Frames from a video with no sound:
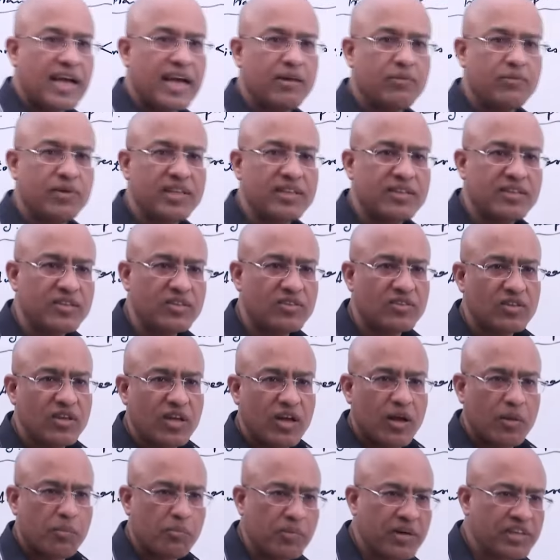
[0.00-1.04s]
and when this
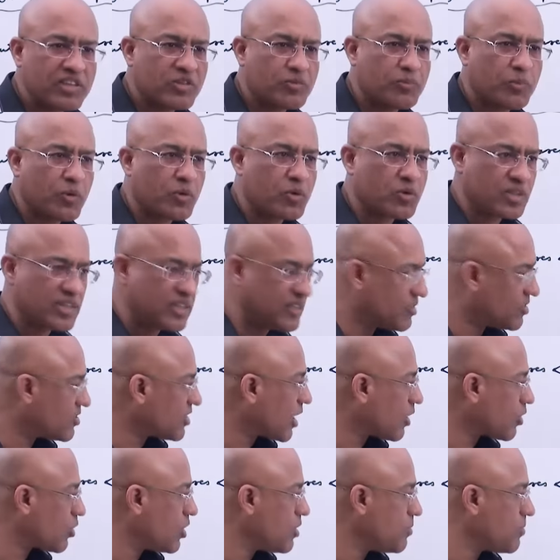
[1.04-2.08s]
MuSK proteins,
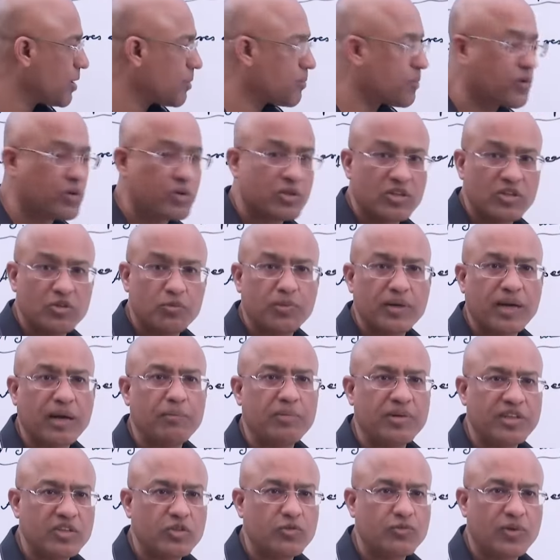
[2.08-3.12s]
sarcolemmal proteins,
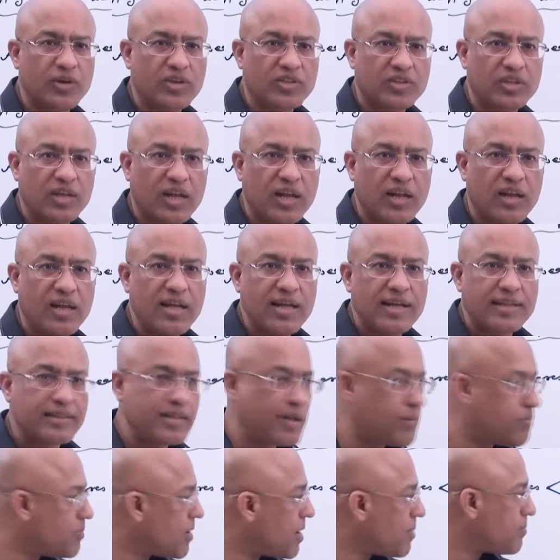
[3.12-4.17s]
become dysfunctional,
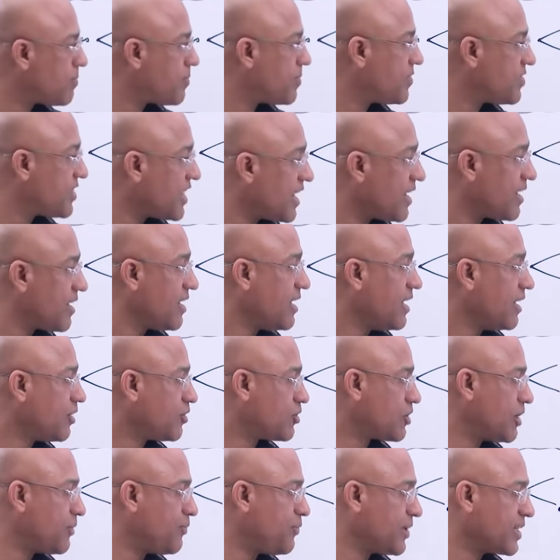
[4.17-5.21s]
then
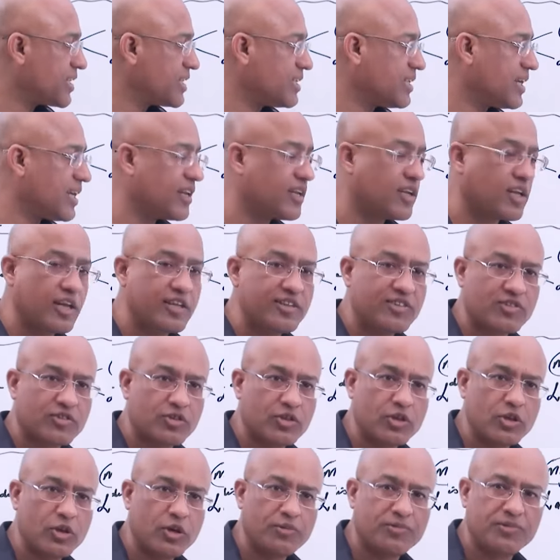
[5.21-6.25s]
trafficking and
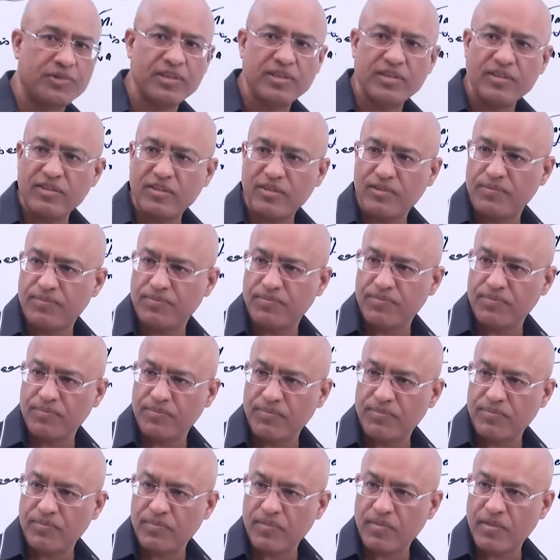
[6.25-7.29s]
clustering of these
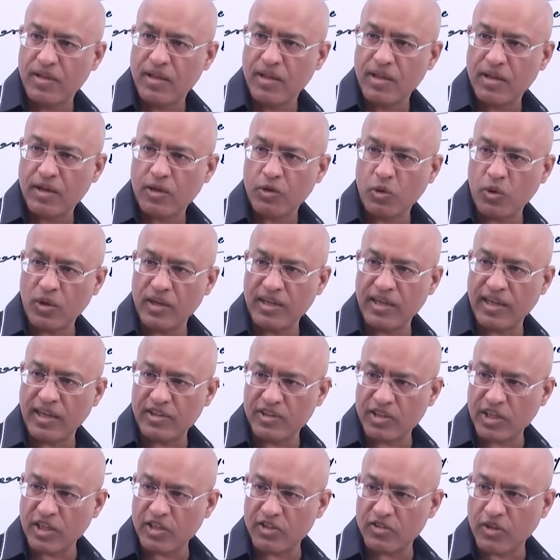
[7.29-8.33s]

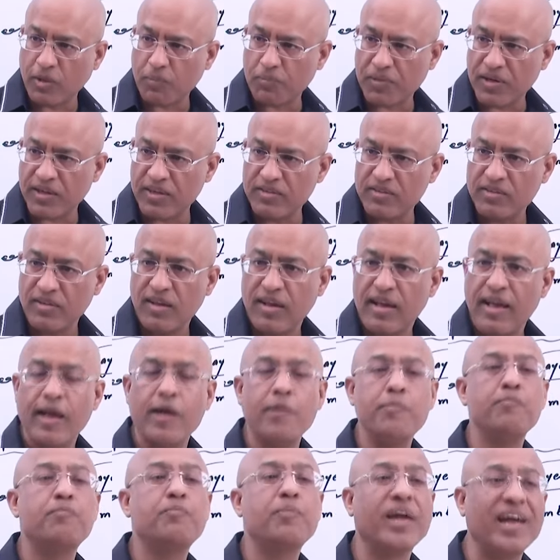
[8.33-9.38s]
cholinergic receptor is
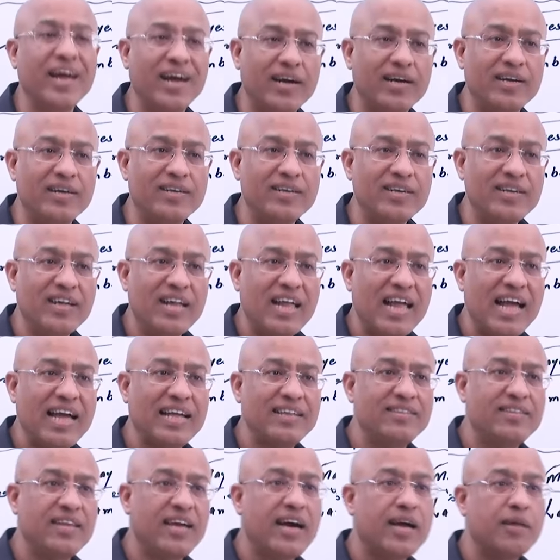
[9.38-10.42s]
impaired,
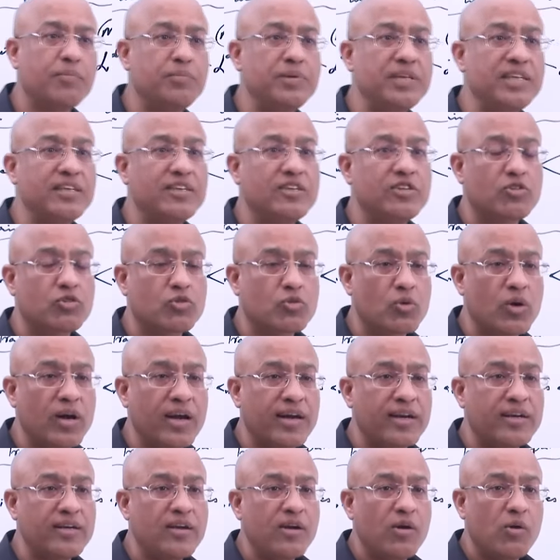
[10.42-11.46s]
and they are being
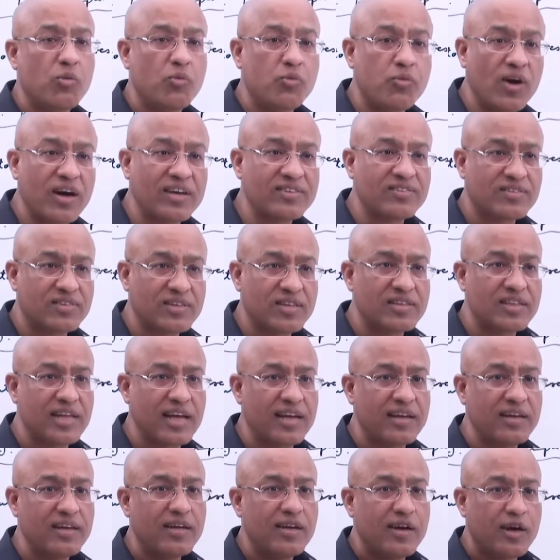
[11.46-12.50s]
destroyed faster
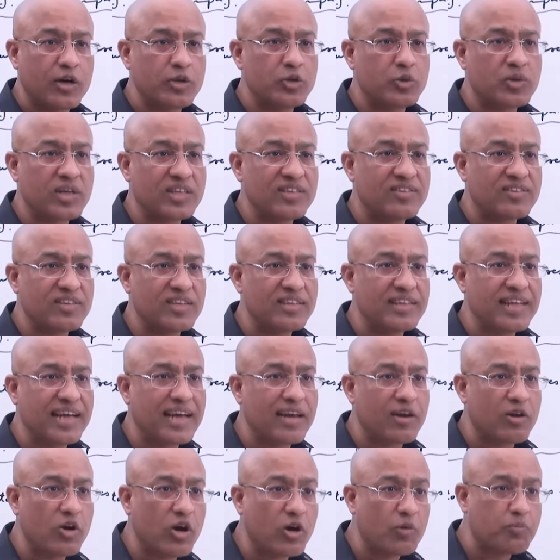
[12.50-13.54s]
than, or you can say they
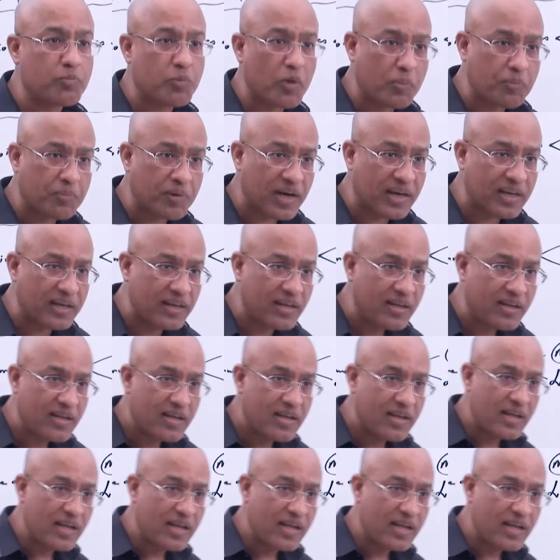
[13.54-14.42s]
are not properly,